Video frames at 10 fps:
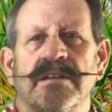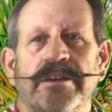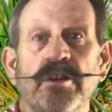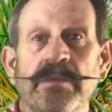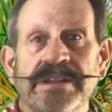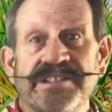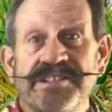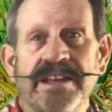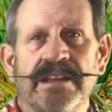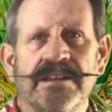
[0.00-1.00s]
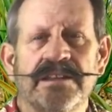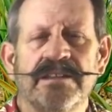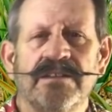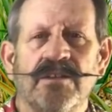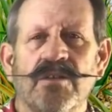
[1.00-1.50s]
human scent
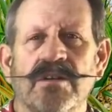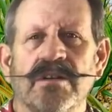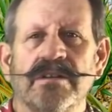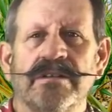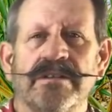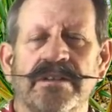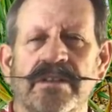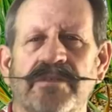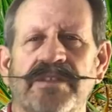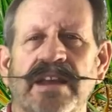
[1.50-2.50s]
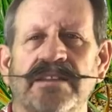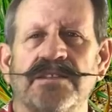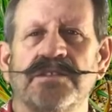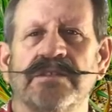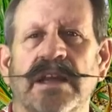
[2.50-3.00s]
or the fact
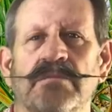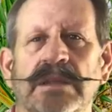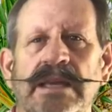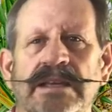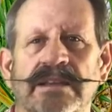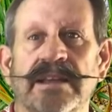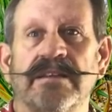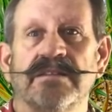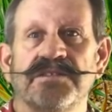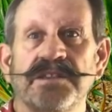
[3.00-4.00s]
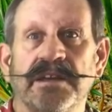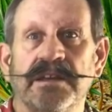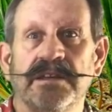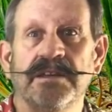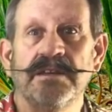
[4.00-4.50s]
that you've got blood and they could suck
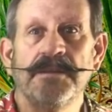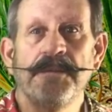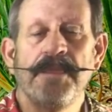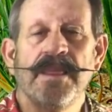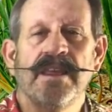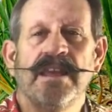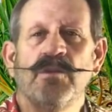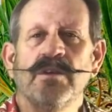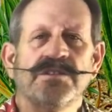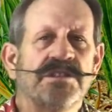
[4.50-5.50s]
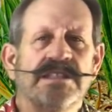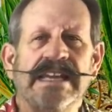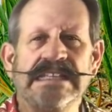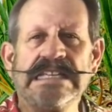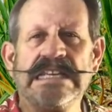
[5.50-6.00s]
it. It works just
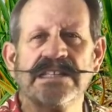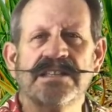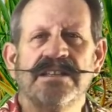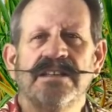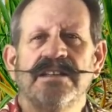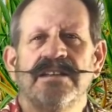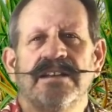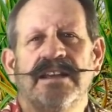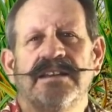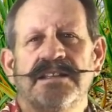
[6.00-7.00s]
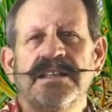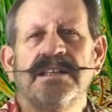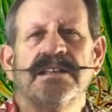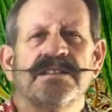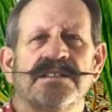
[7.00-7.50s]
like DEET. And
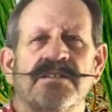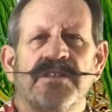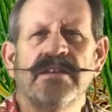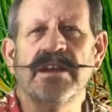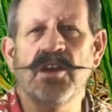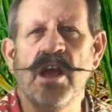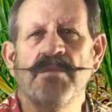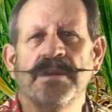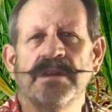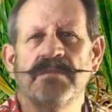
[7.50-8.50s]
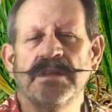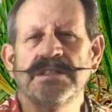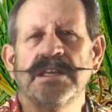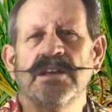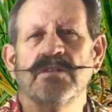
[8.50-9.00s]
DEET is a very common
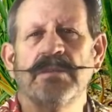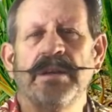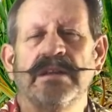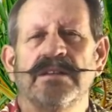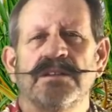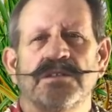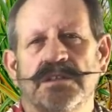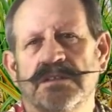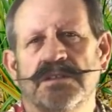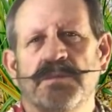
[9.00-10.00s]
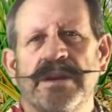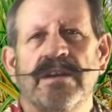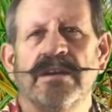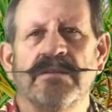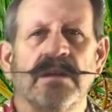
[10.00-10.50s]
mosquito repellent that you
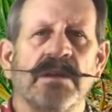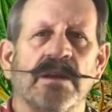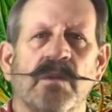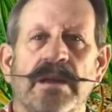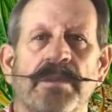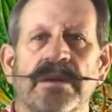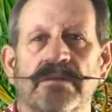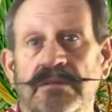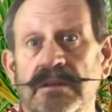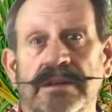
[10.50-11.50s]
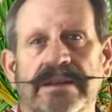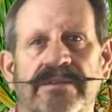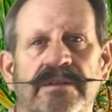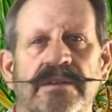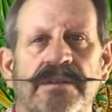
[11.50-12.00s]
spray on, rub on, wipe on,
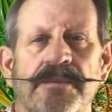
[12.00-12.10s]
whatever.